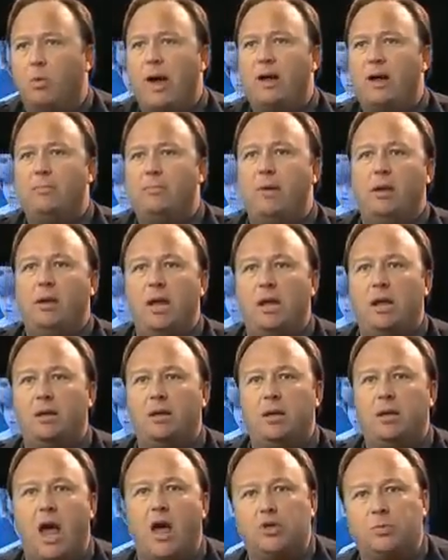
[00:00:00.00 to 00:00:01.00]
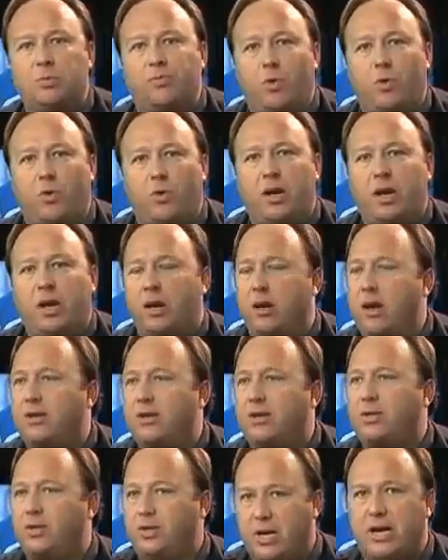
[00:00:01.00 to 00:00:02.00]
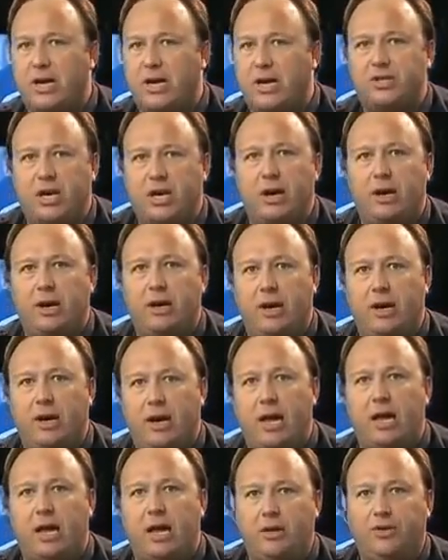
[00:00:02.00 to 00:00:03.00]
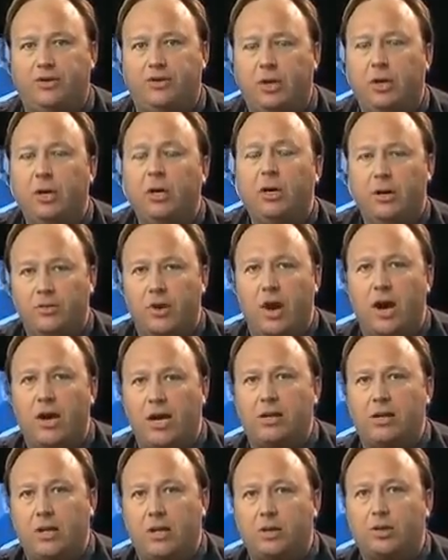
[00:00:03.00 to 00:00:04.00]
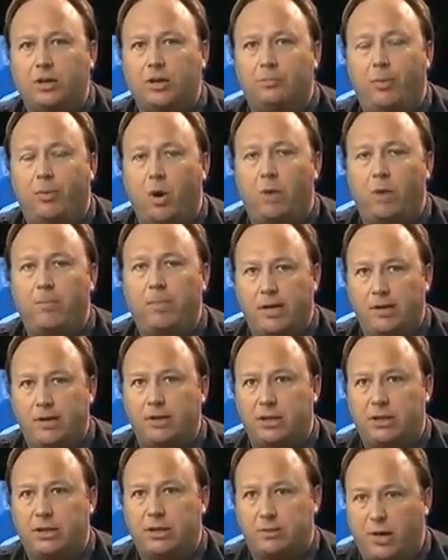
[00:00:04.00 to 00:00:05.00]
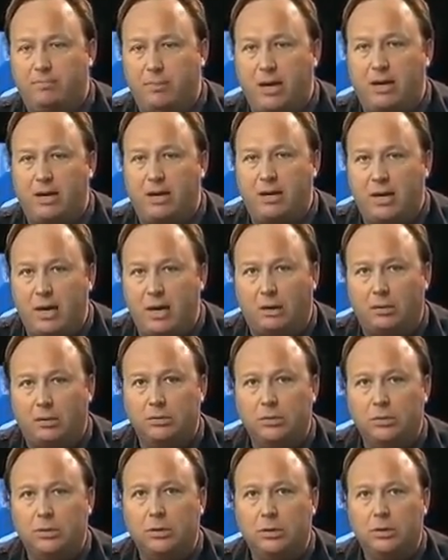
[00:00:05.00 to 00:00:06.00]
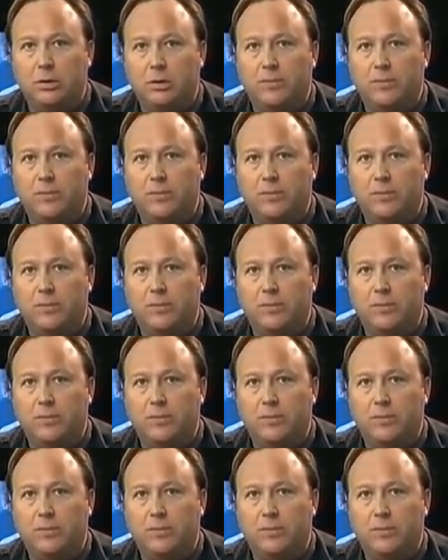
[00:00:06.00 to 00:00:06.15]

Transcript: But wait a minute, Netanyahu's before the Knesset saying he's getting ready to hit, and he's trying to get their support because it's a pretty big deal.